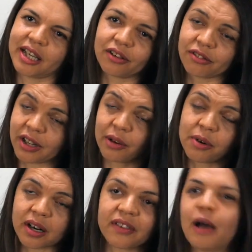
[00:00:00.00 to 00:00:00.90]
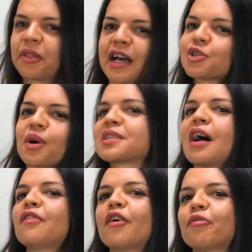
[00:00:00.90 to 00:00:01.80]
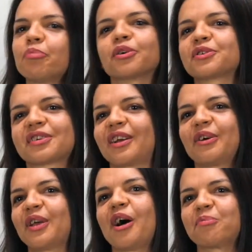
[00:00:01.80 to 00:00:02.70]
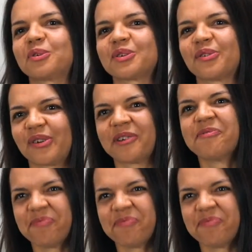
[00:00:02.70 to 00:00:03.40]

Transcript: don't really work. I mean, that's why self-help books can only help you so far.